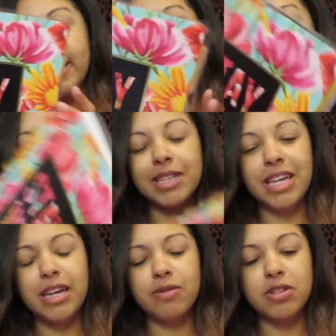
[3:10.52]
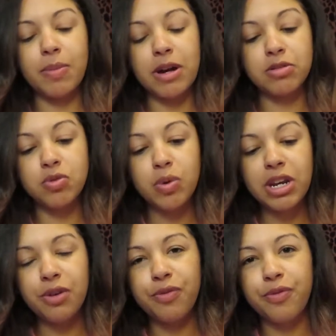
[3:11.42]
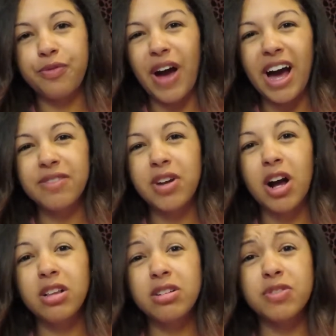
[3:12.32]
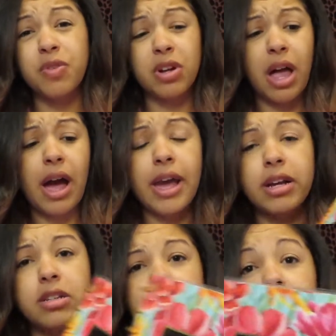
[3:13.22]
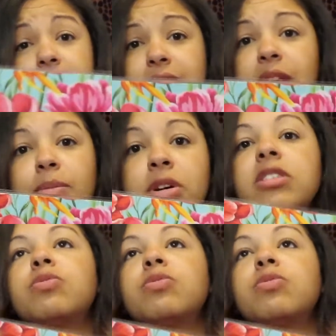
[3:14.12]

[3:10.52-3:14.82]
I think it was about $25 for like 18 months,